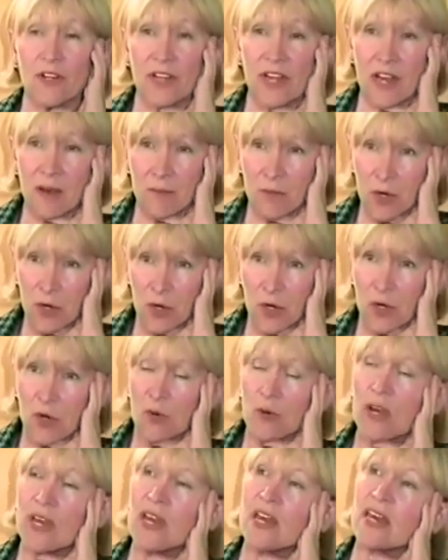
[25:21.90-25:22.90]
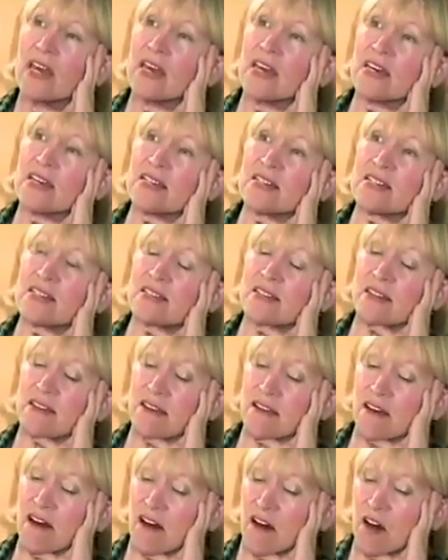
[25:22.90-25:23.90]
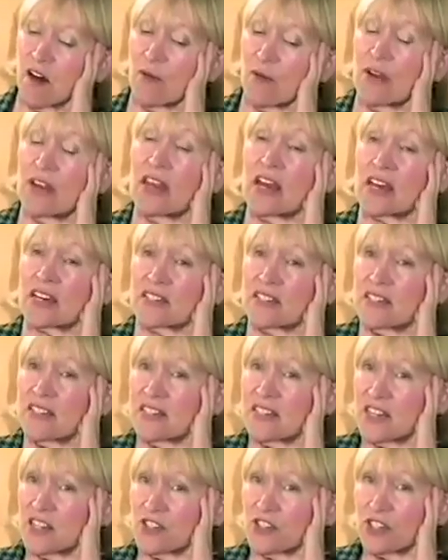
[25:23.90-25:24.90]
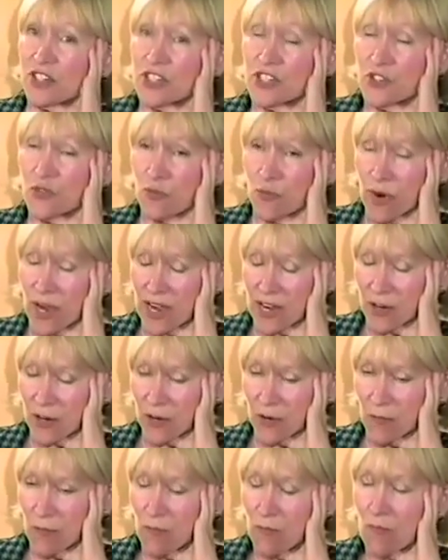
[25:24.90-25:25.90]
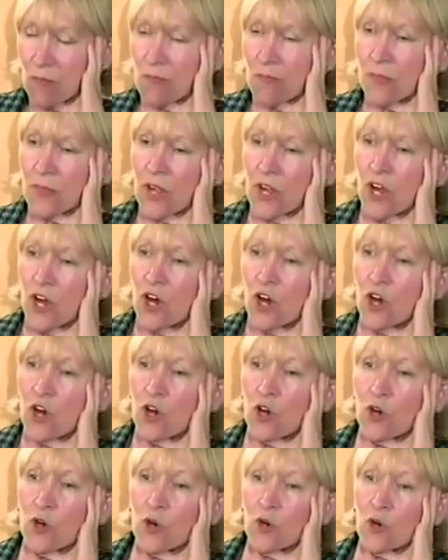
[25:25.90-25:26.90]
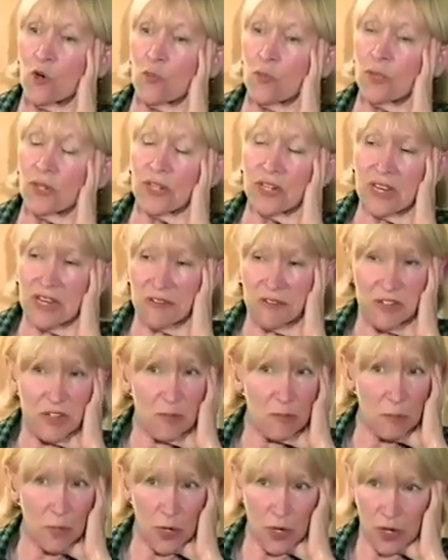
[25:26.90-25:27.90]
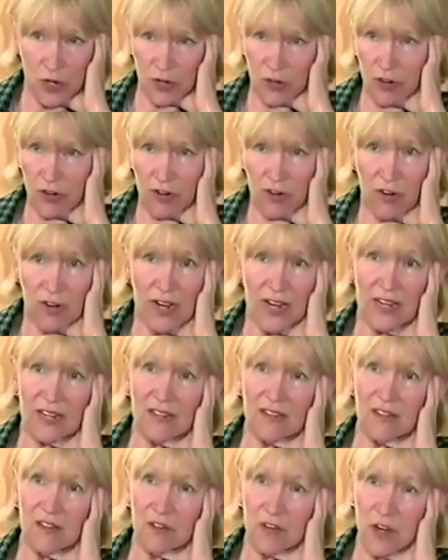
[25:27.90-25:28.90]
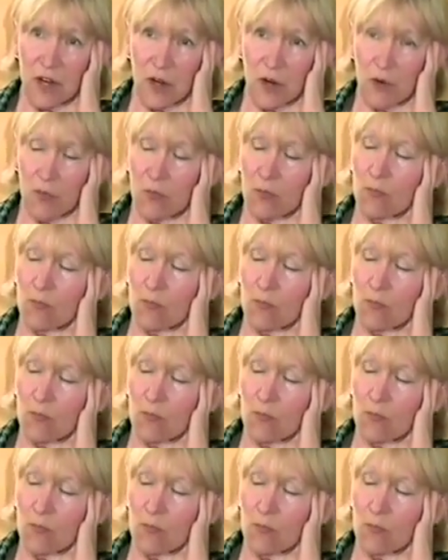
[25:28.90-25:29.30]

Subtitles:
Camus is an existentialist writer who believed in murder and, you know,